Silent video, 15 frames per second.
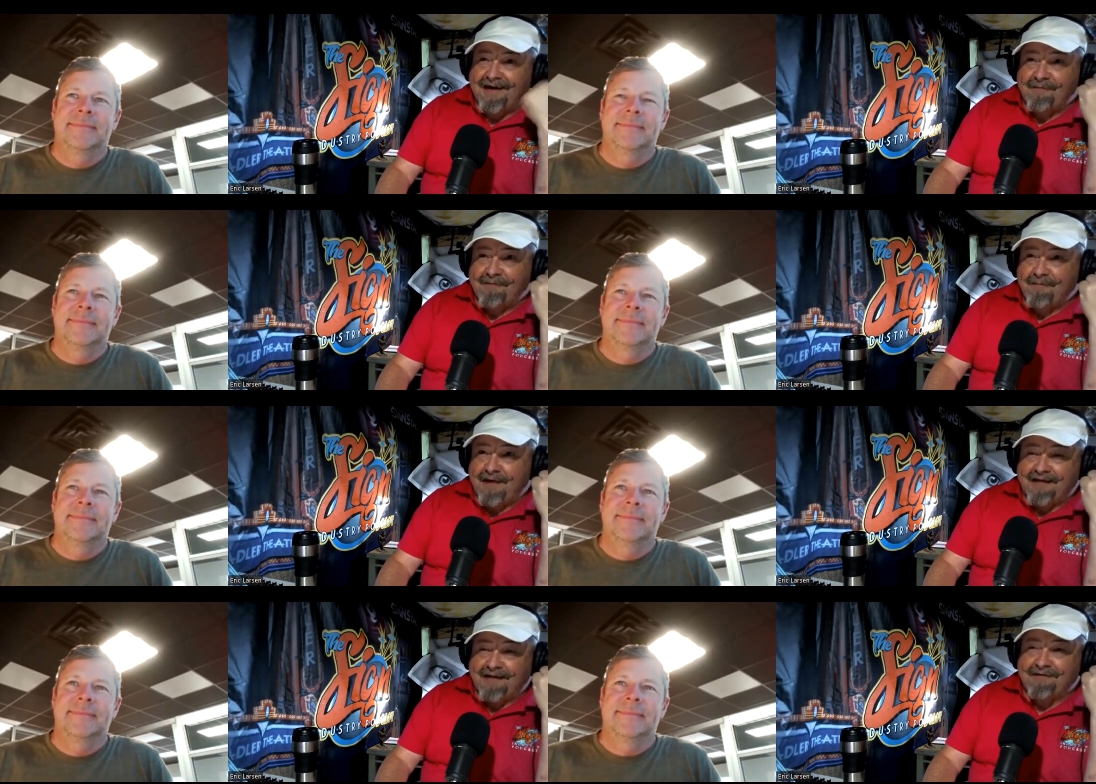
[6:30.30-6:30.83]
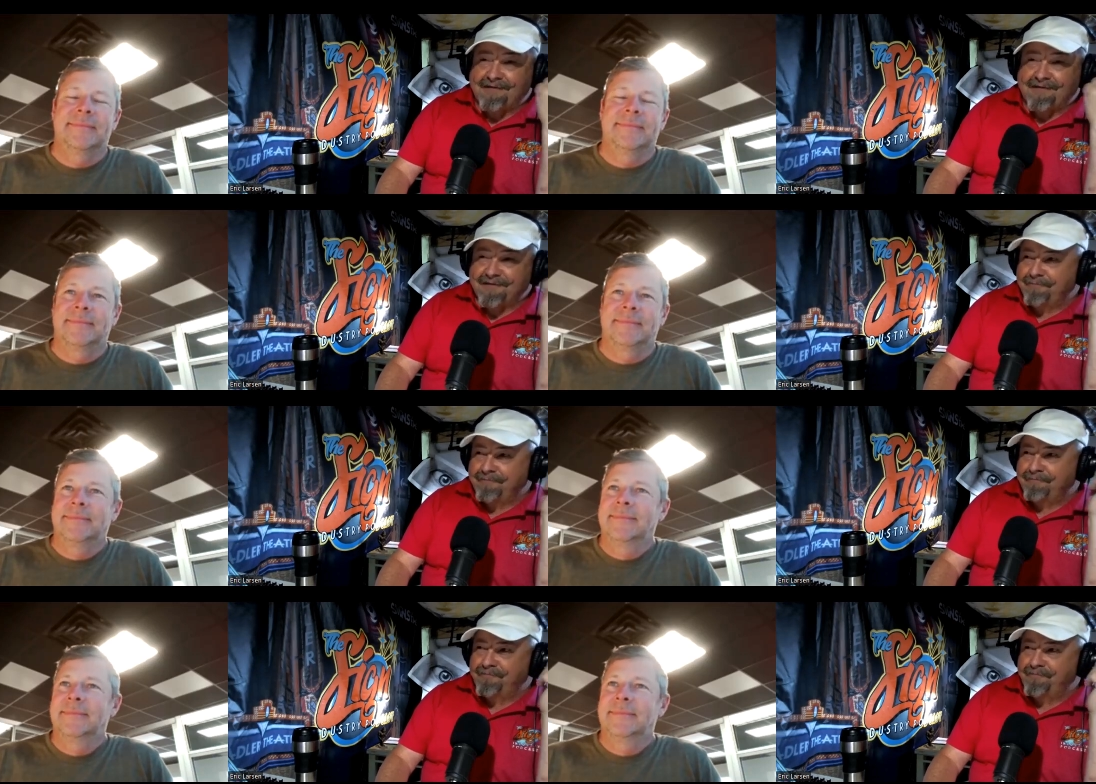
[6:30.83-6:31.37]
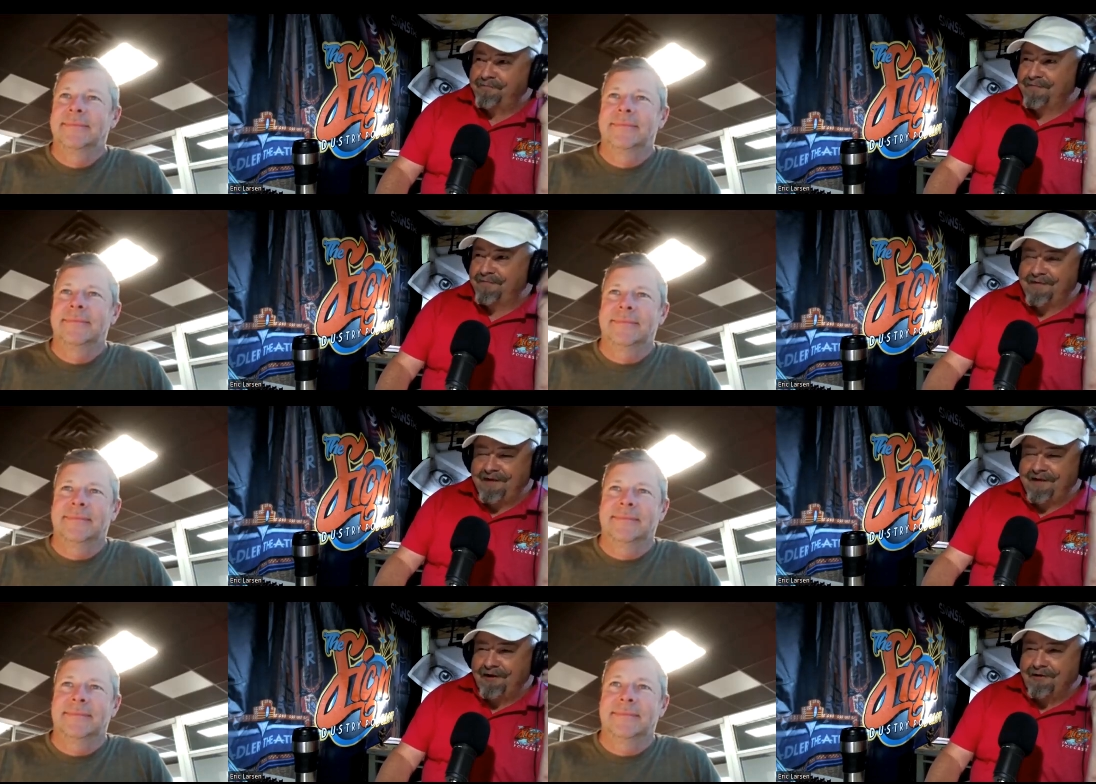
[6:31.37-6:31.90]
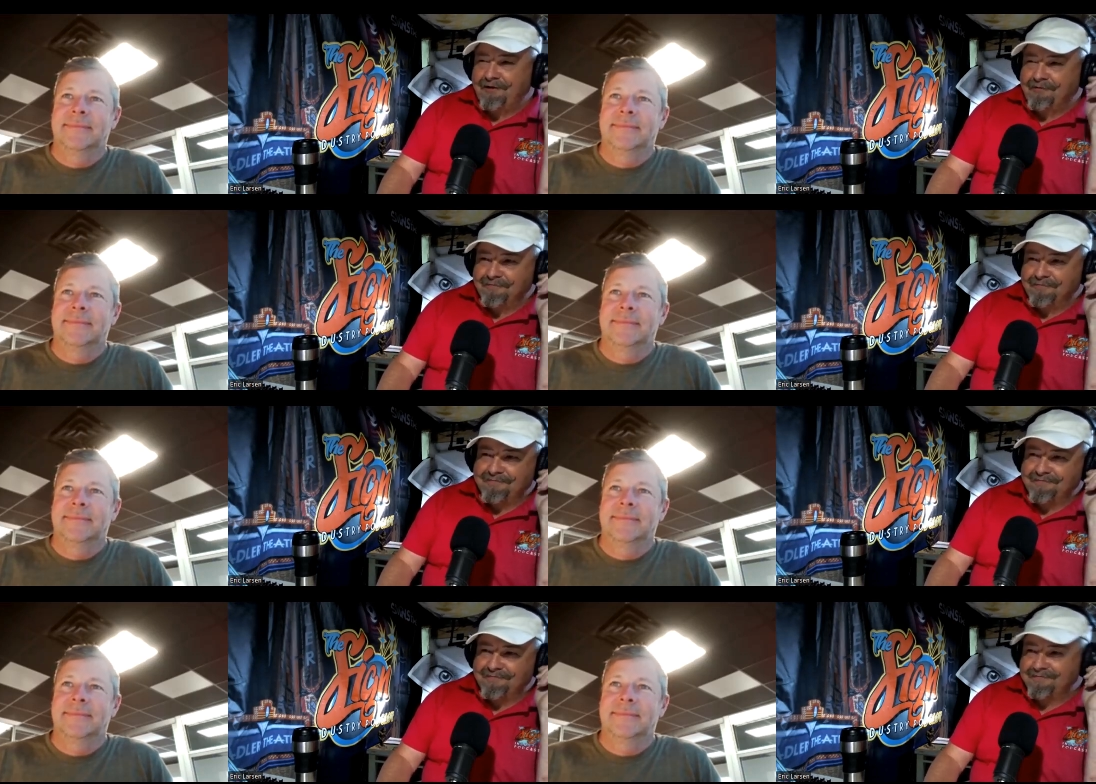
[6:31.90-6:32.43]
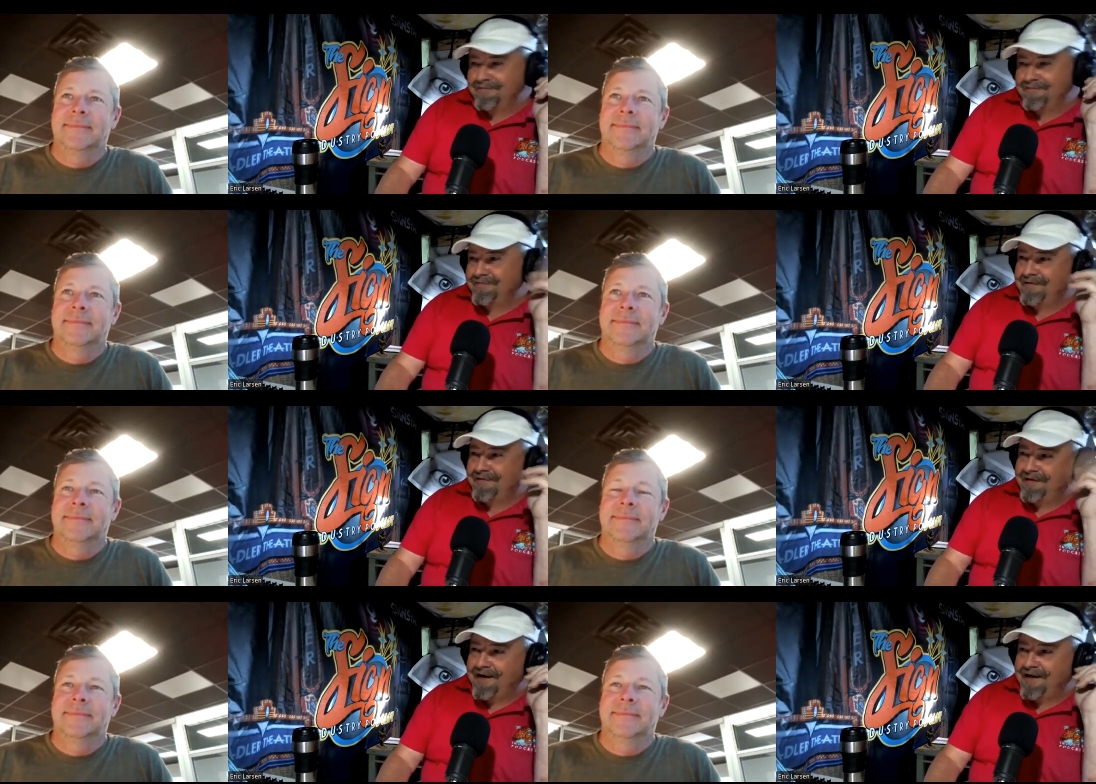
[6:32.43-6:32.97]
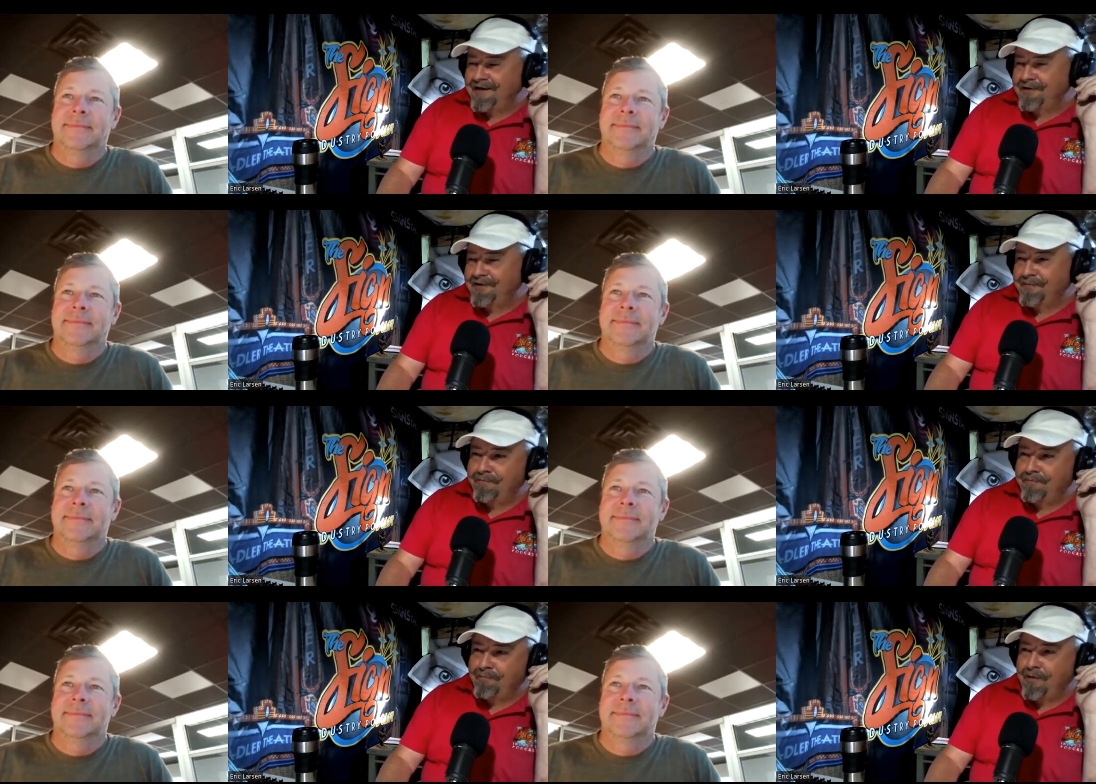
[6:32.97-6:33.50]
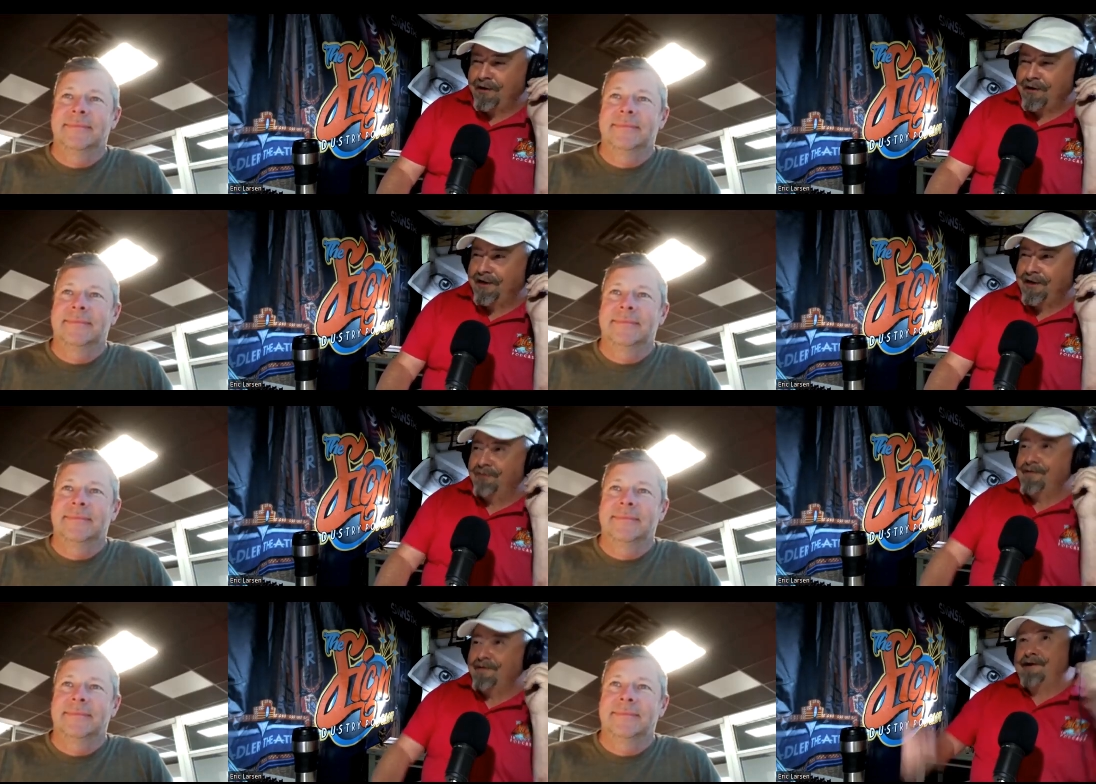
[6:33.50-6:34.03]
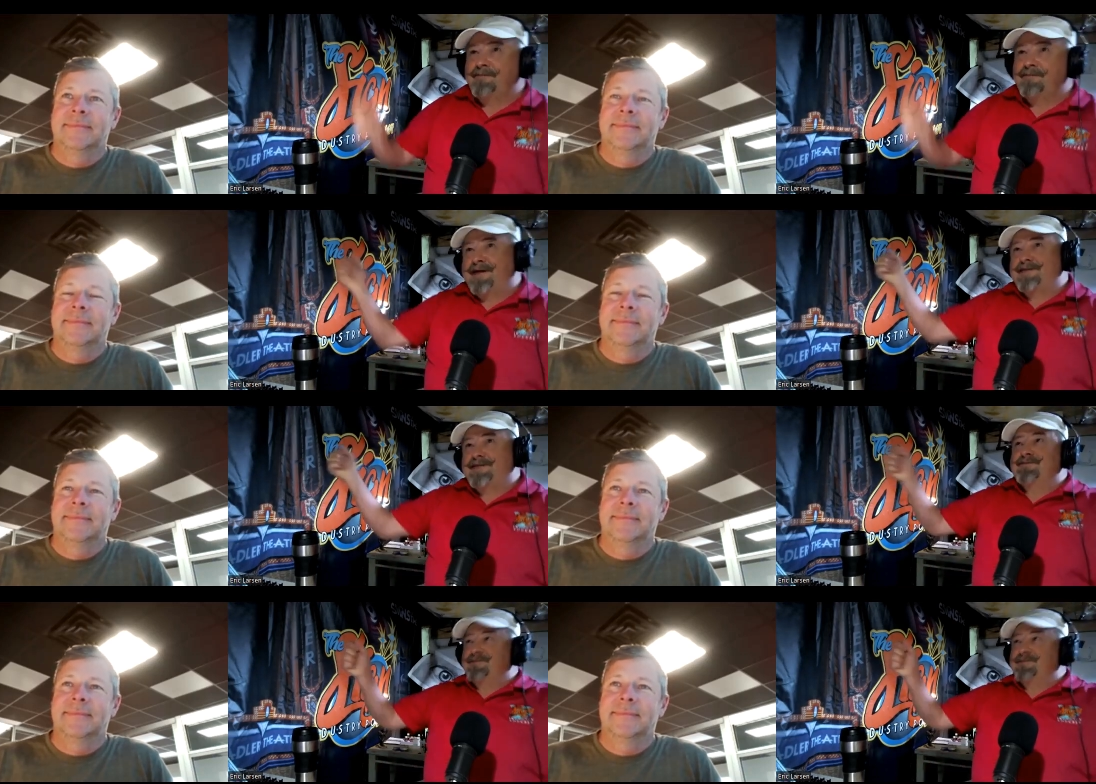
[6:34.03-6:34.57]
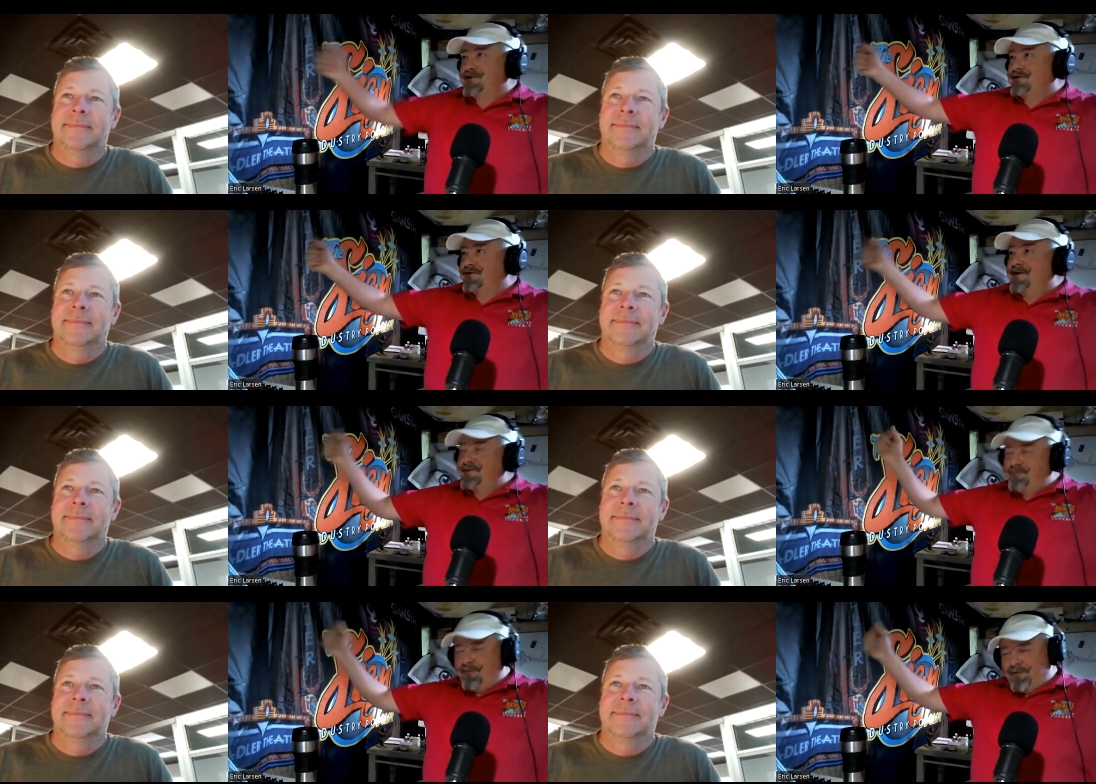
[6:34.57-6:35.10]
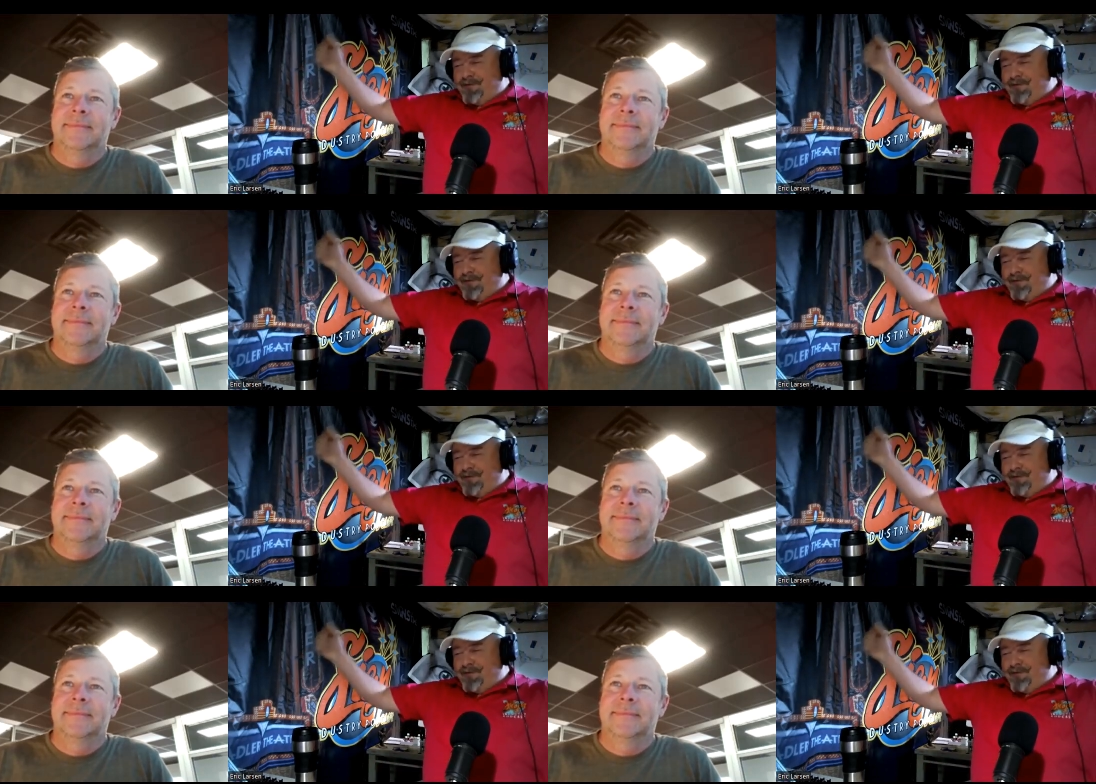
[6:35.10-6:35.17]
Speaker 1: and made some, you know, kind of monkeyed around, made some stretch